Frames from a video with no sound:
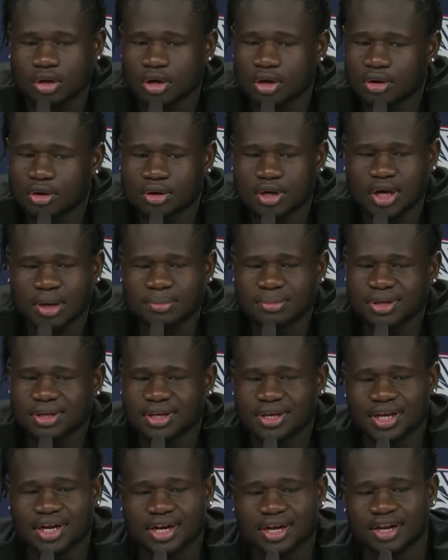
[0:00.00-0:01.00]
No, coming
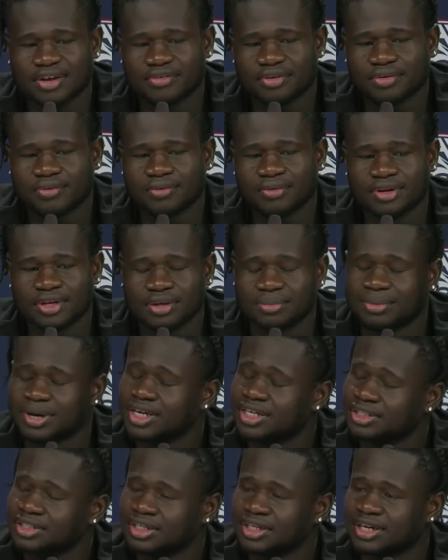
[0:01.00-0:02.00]
here, I never really
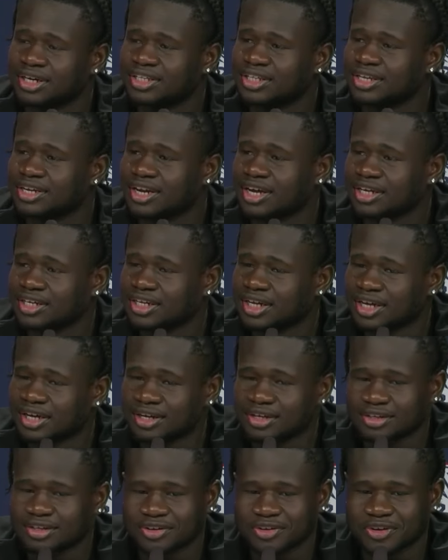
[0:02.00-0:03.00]
imagined anything like
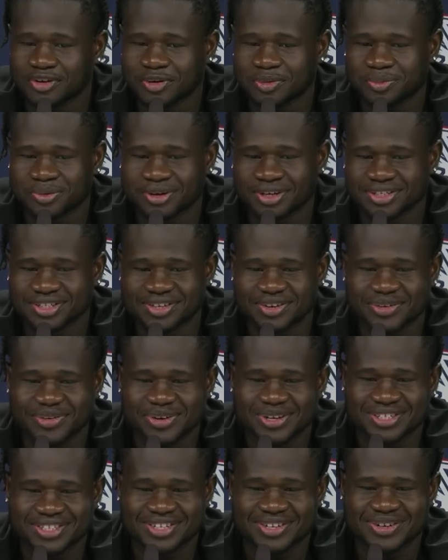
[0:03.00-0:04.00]
that, you know, but it's
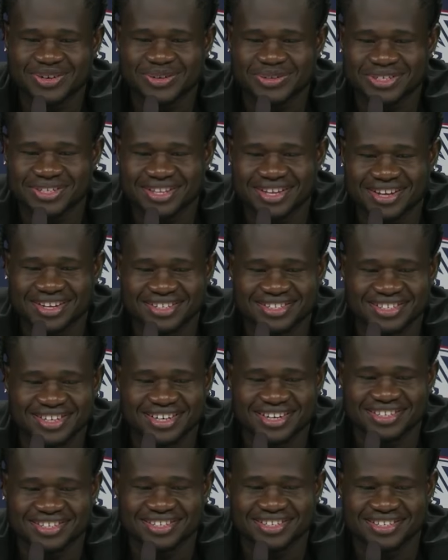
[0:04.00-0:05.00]
crazy because things
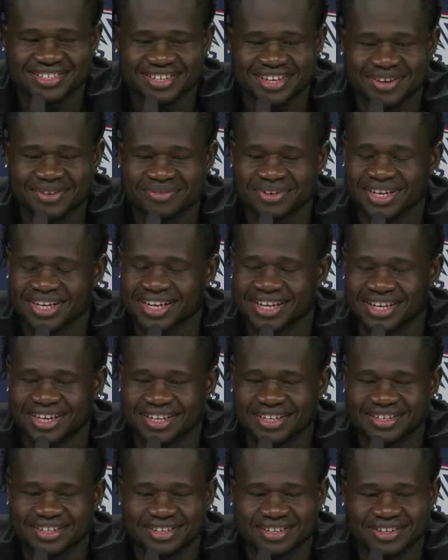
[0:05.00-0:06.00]
changes every
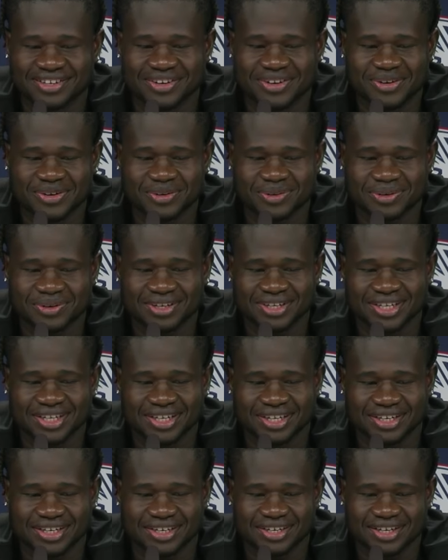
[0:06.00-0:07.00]
day, you know,
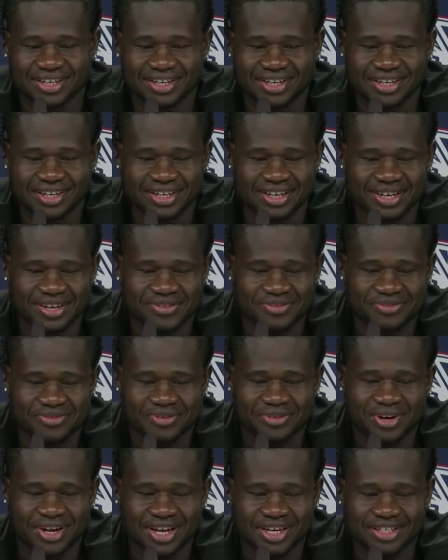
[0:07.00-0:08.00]
and
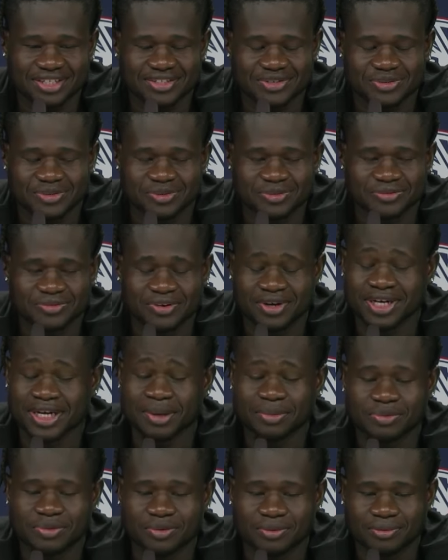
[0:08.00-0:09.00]
for
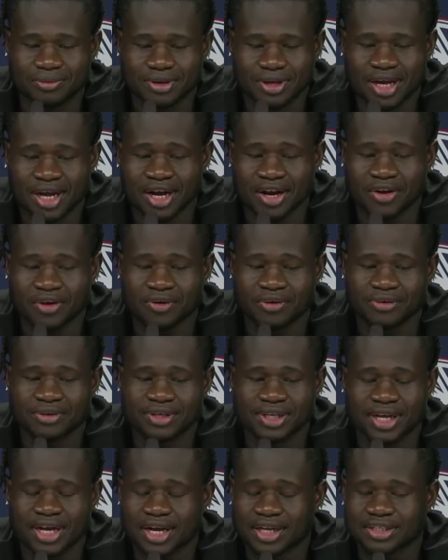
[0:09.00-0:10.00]
them to
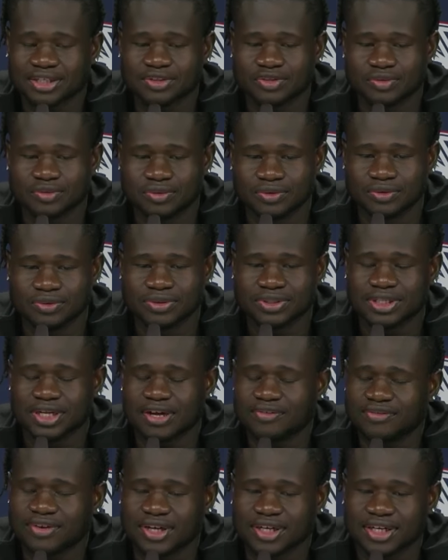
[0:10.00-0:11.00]
allowing us to do
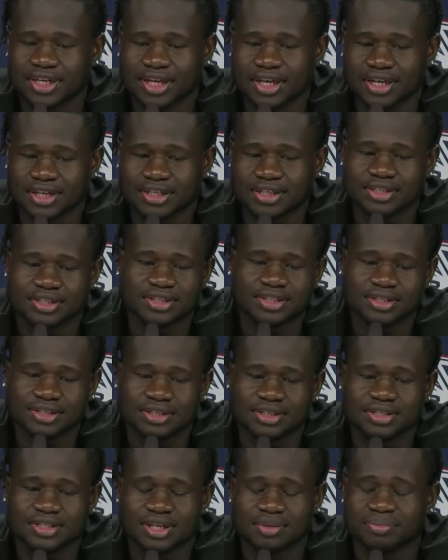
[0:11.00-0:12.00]
stuff like that is
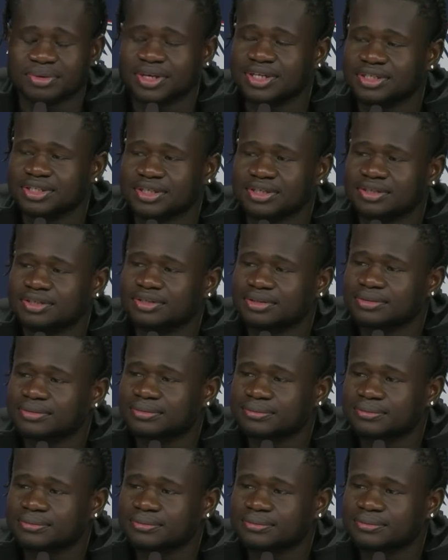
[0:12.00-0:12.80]
amazing.